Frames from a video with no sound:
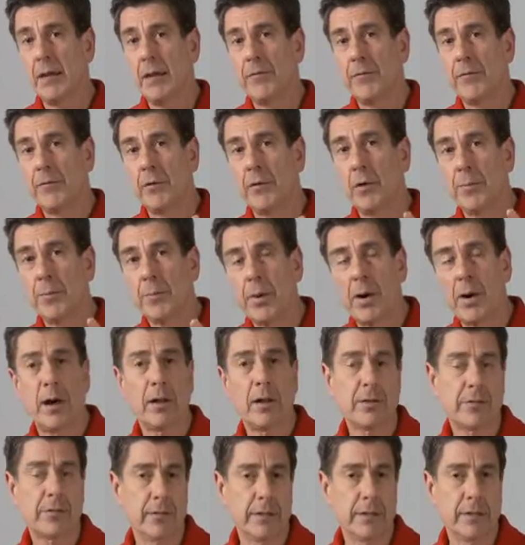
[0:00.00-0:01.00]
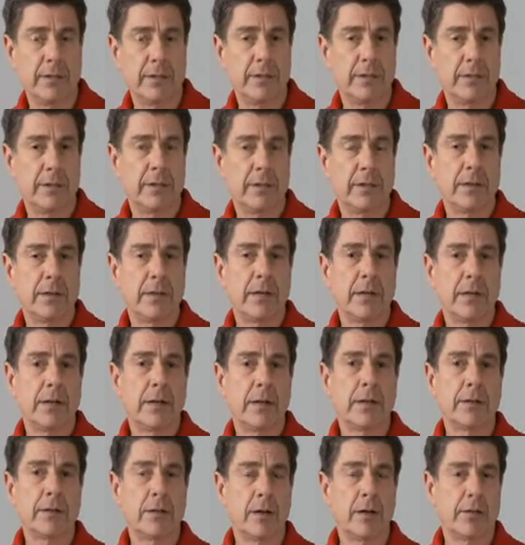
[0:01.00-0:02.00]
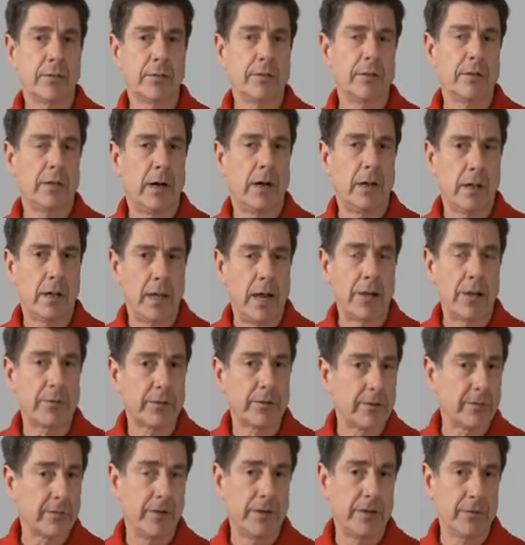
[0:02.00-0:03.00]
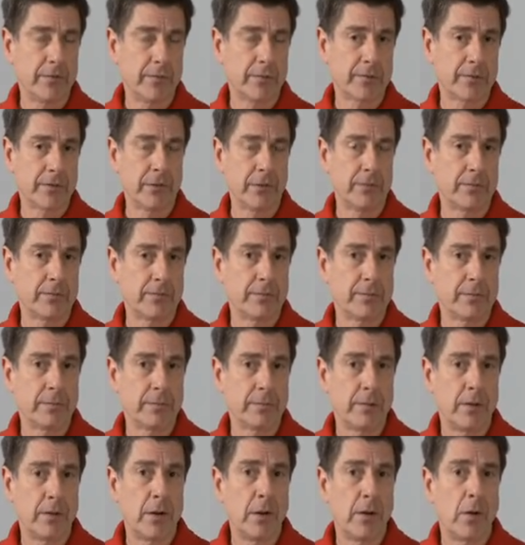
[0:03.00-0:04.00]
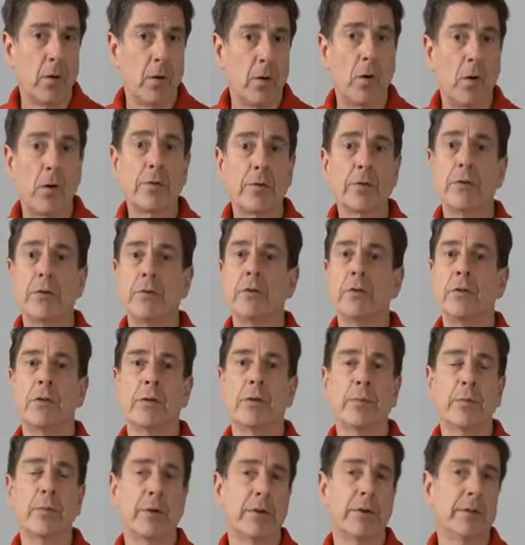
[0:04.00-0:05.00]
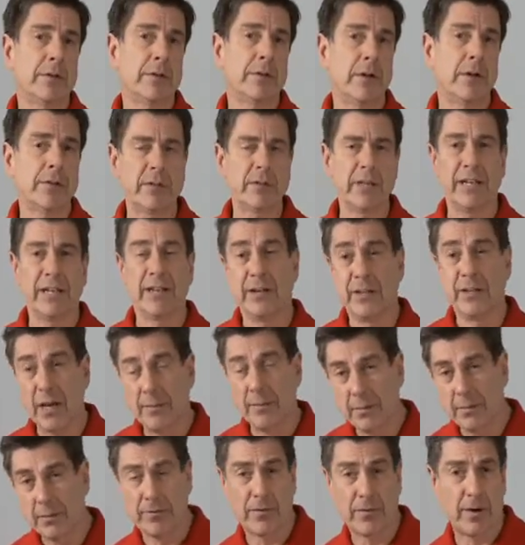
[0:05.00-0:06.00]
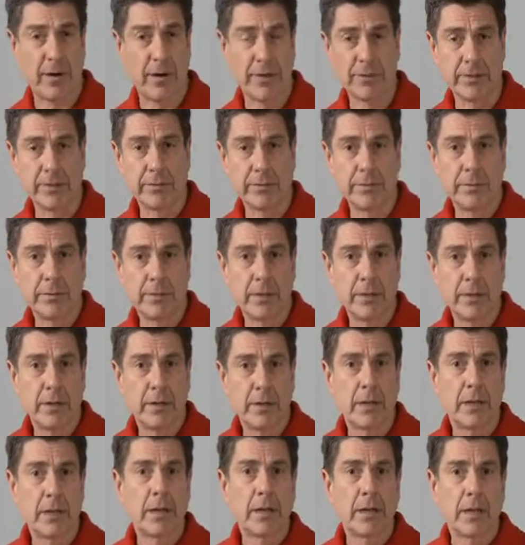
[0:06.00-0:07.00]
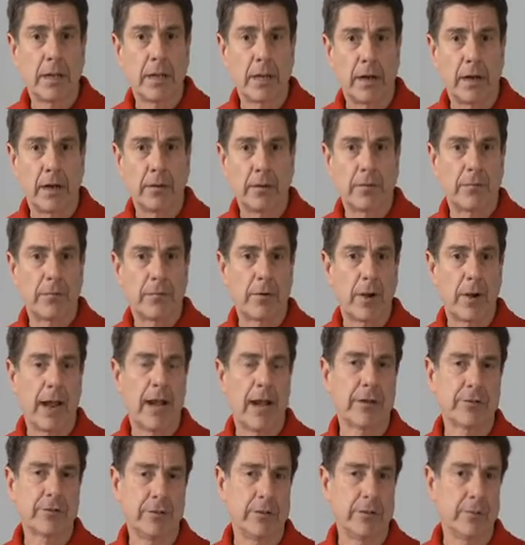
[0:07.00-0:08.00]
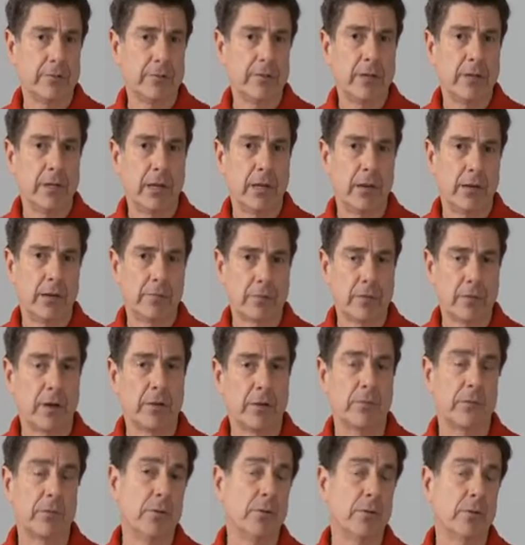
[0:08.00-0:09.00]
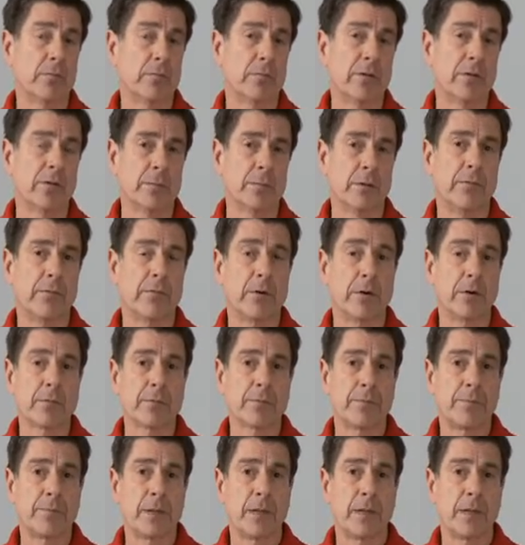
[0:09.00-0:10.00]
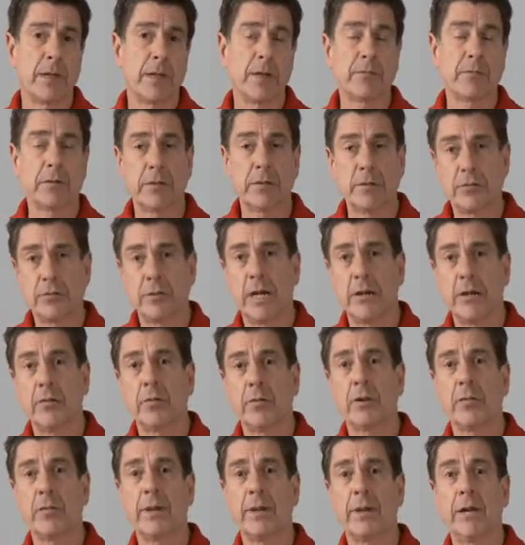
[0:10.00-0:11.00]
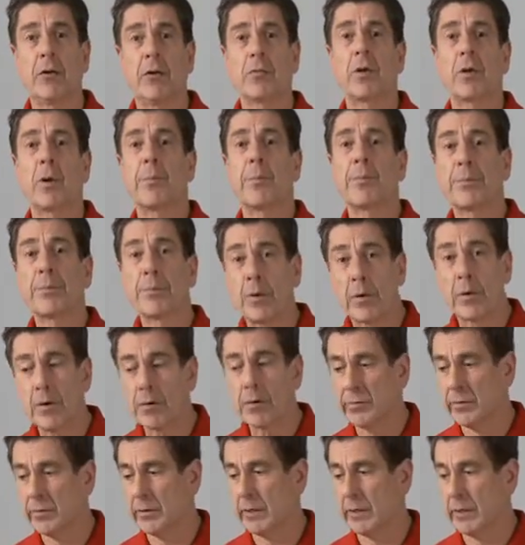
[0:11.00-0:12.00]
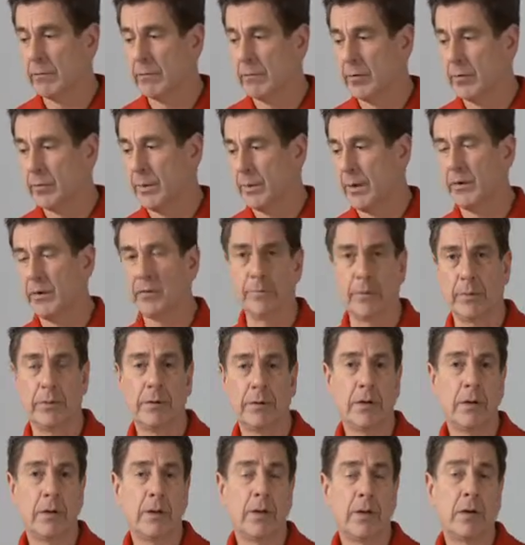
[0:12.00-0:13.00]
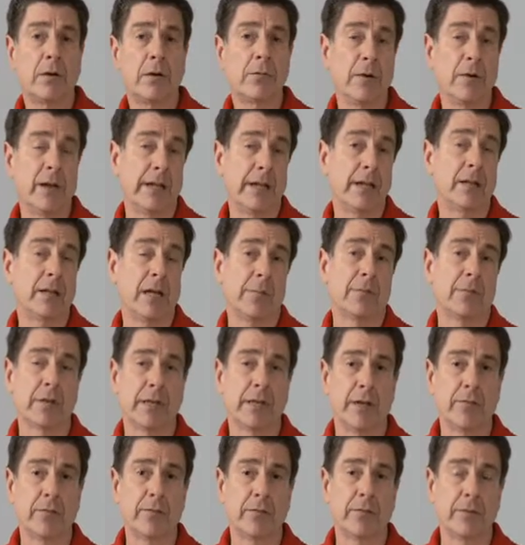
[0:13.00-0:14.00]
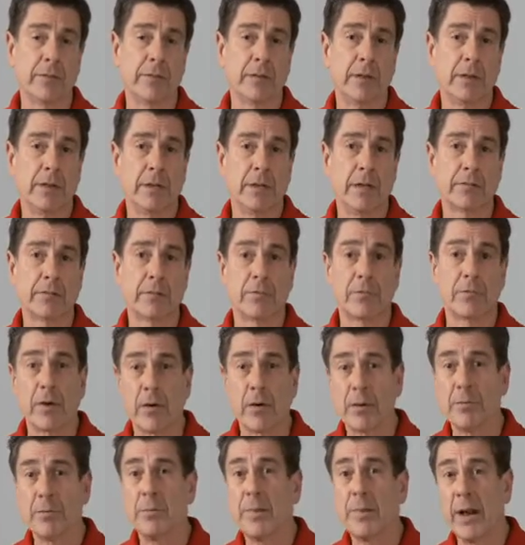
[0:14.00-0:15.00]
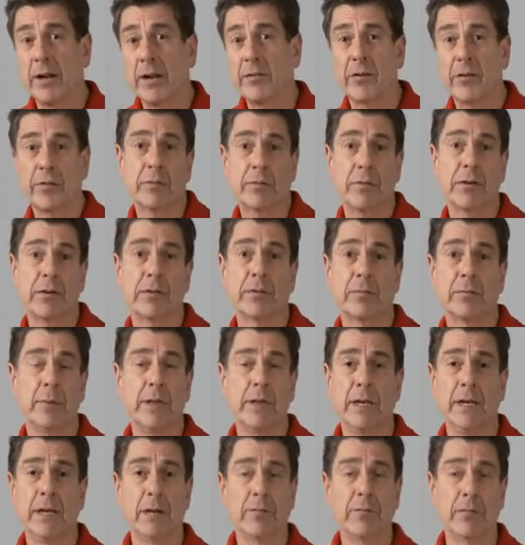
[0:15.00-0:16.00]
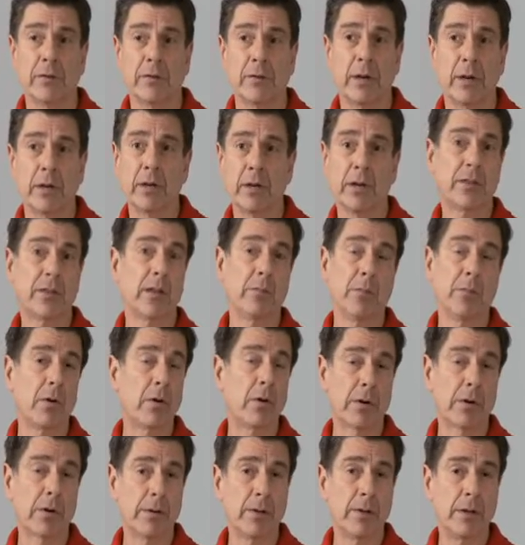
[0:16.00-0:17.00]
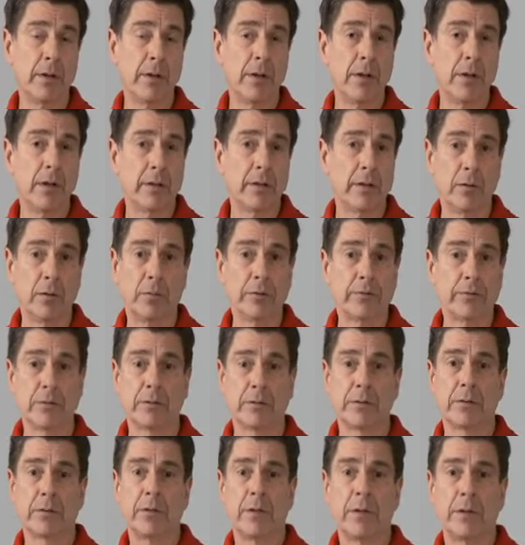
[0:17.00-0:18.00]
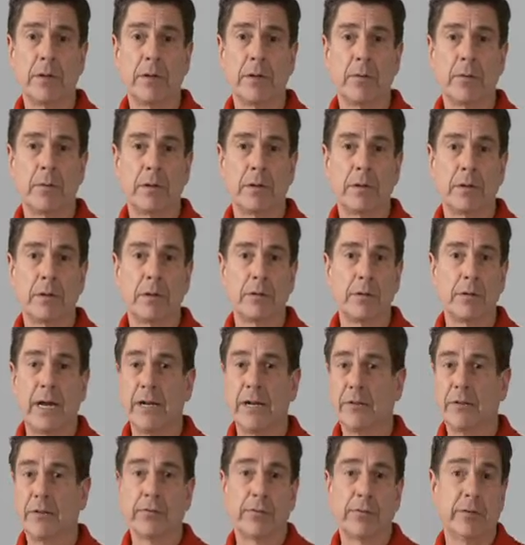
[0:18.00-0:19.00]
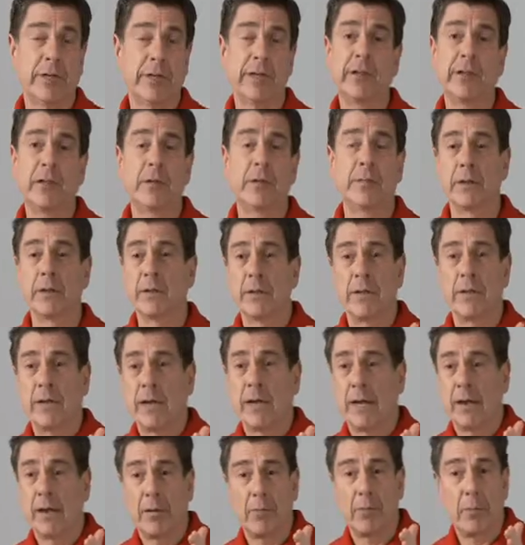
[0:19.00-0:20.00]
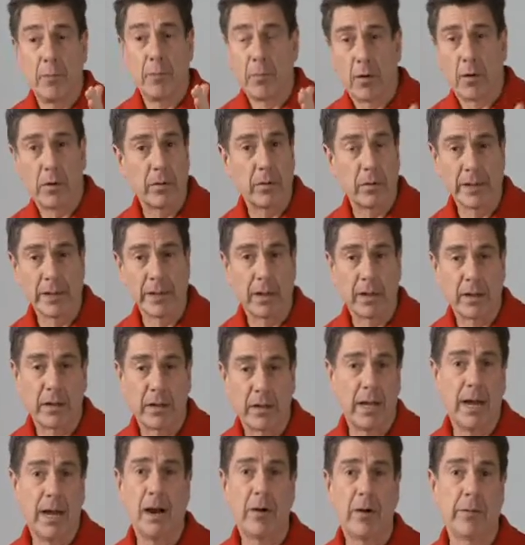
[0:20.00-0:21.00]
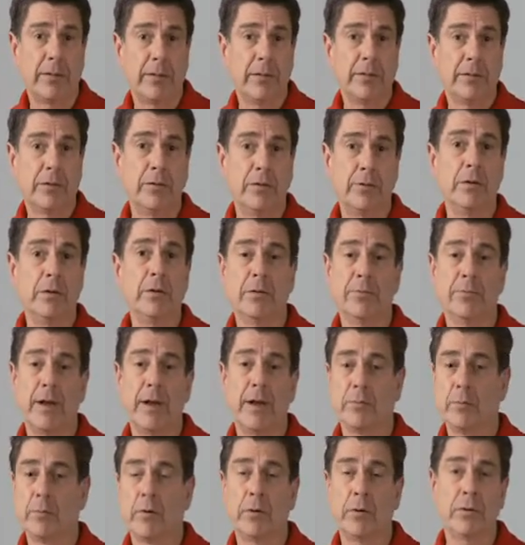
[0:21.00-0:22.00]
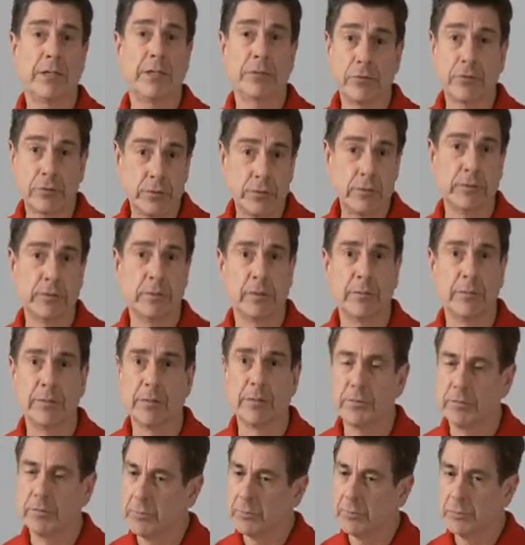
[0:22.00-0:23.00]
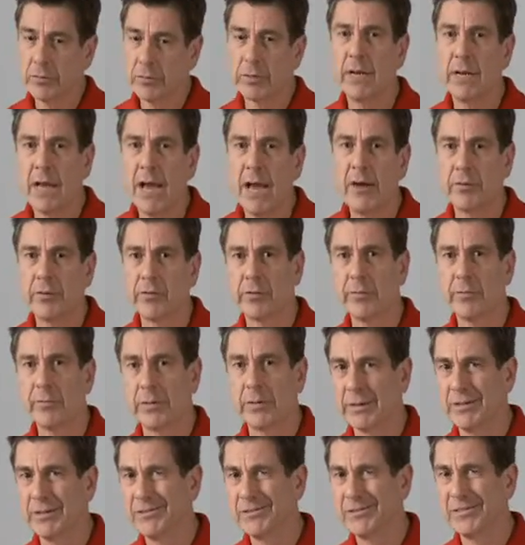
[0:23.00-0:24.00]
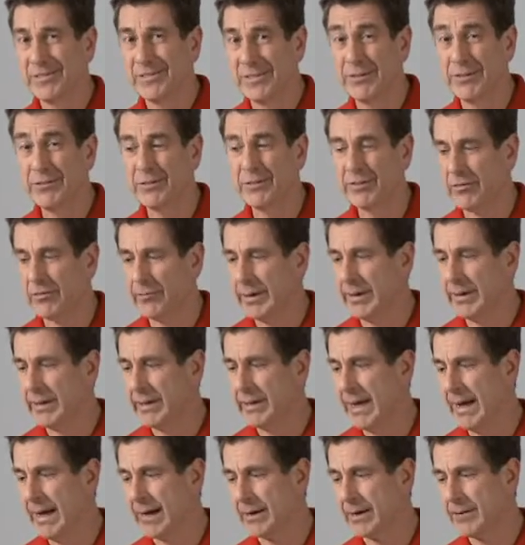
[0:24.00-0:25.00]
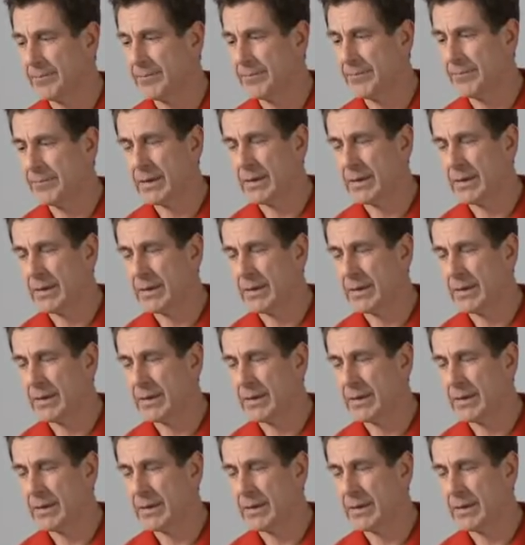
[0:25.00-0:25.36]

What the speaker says: If your policy doesn't allow you to defend yourself, or your employer doesn't indemnify you for actions so long as you use reasonable force, there's a good chance you're going to be held personally responsible for any claims against you. That's a very bad situation to be in for doing nothing more than what you're not just legally but morally allowed to do. In fact, morally should do. I mean, you shouldn't have to simply let yourself be attacked.